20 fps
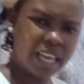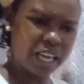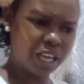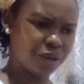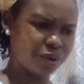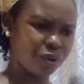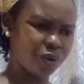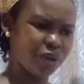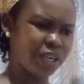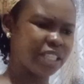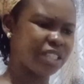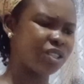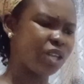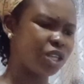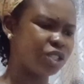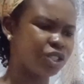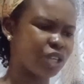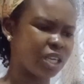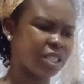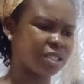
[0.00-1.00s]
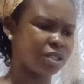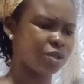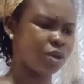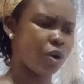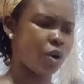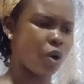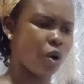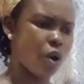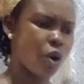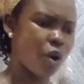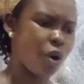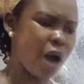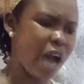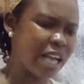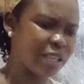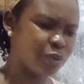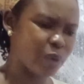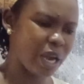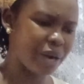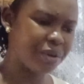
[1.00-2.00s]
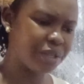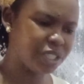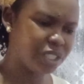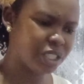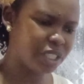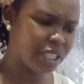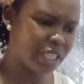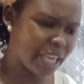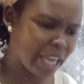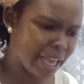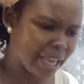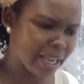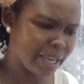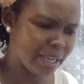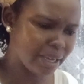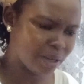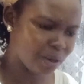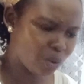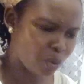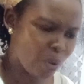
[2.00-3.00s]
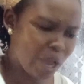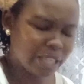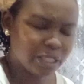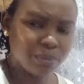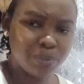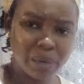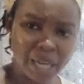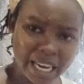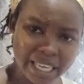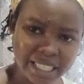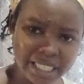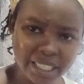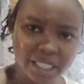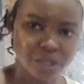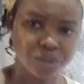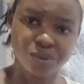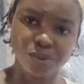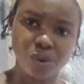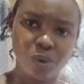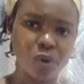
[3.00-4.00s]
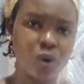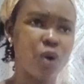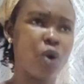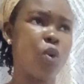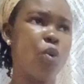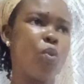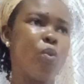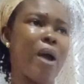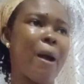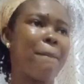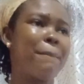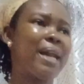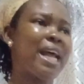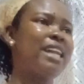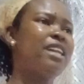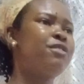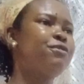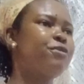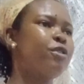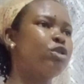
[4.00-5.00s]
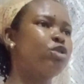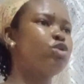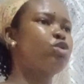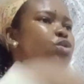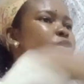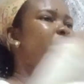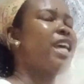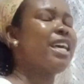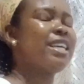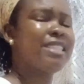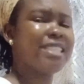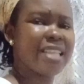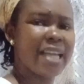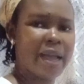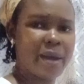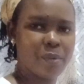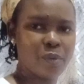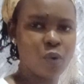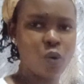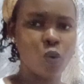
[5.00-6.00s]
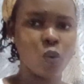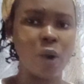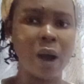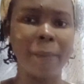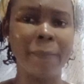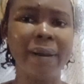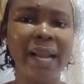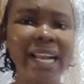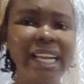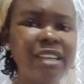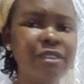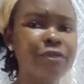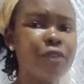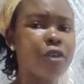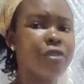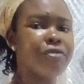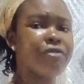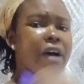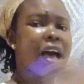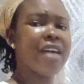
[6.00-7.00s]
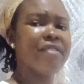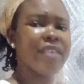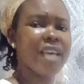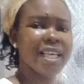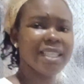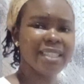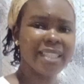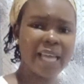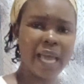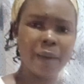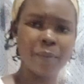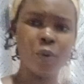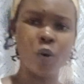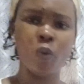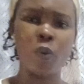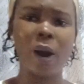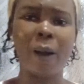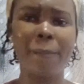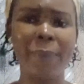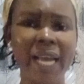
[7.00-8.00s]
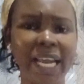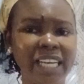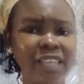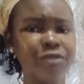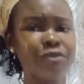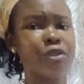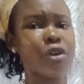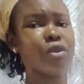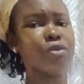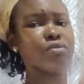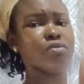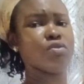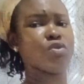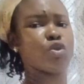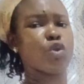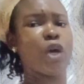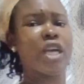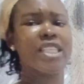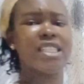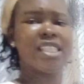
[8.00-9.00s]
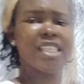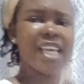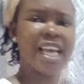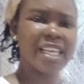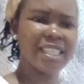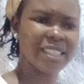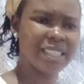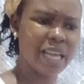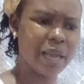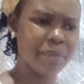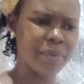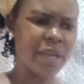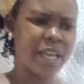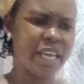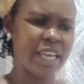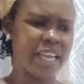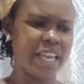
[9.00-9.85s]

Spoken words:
It's not just, as we are reaching here, we are planning it. No, we are planning for 2 years' time. We are planning for 5 years' time. We are planning for 20 years' time.